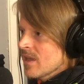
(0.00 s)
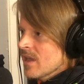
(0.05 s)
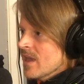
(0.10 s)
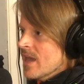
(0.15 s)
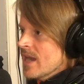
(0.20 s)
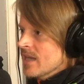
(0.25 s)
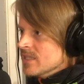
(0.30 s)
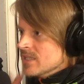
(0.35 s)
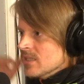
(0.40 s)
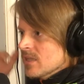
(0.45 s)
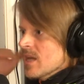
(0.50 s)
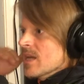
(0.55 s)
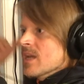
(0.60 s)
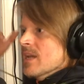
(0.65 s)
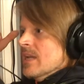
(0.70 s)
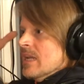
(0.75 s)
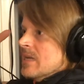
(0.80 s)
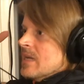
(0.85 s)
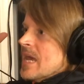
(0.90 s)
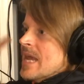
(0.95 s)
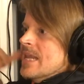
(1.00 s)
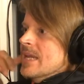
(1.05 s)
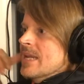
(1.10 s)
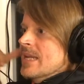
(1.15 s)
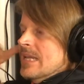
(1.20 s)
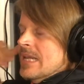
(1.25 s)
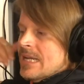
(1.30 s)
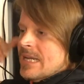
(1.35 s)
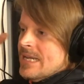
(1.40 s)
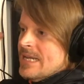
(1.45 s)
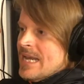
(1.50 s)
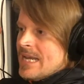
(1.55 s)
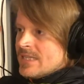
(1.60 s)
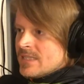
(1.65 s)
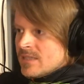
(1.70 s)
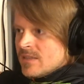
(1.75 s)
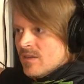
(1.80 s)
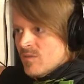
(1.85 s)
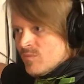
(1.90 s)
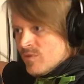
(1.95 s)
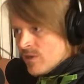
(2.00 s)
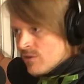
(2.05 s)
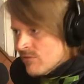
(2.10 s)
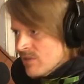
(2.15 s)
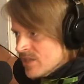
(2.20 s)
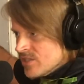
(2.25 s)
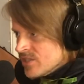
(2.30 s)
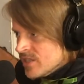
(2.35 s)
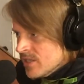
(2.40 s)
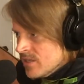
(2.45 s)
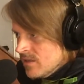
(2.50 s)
and it's like kind of like a next sort of progression